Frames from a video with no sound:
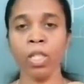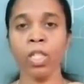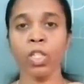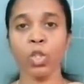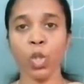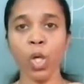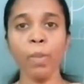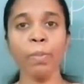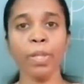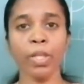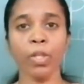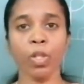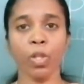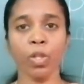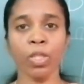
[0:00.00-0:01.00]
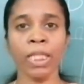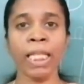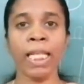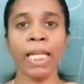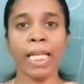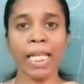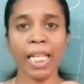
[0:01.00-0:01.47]
It's all because
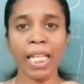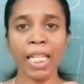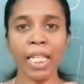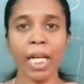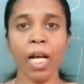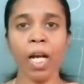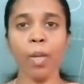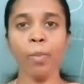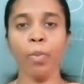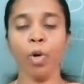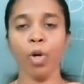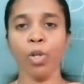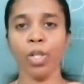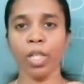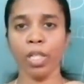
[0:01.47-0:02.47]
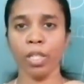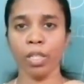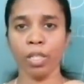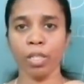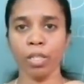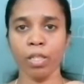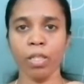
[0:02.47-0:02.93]
in our body
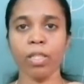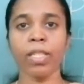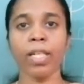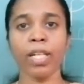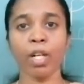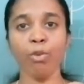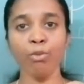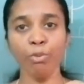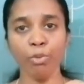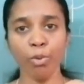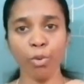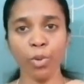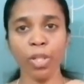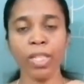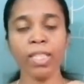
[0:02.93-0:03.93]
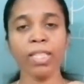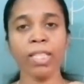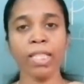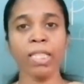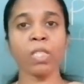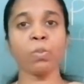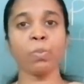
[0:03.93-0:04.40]
there are fluid,
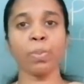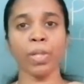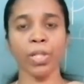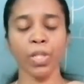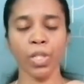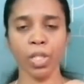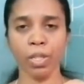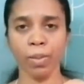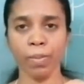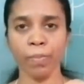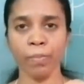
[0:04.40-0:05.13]
there is pressure.